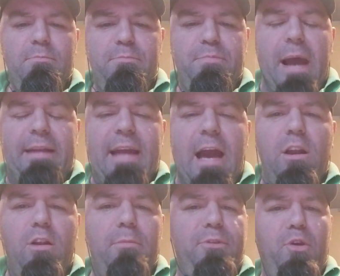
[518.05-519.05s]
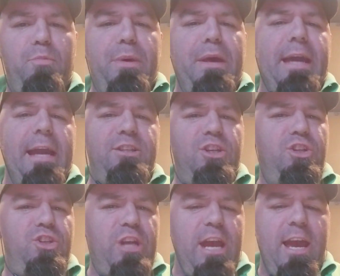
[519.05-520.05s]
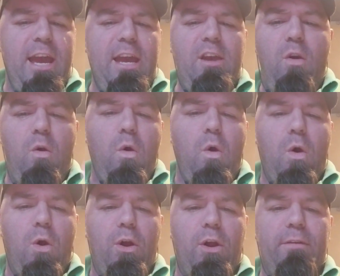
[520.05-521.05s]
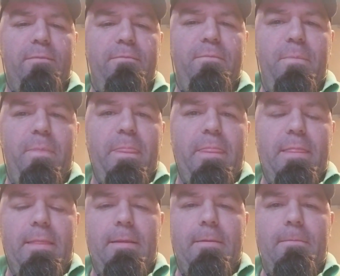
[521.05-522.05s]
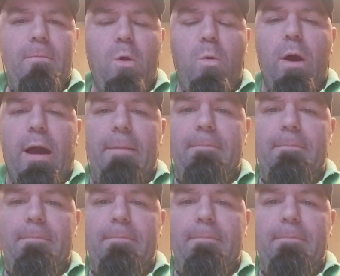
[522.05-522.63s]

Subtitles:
do I download them through PKGJ or what?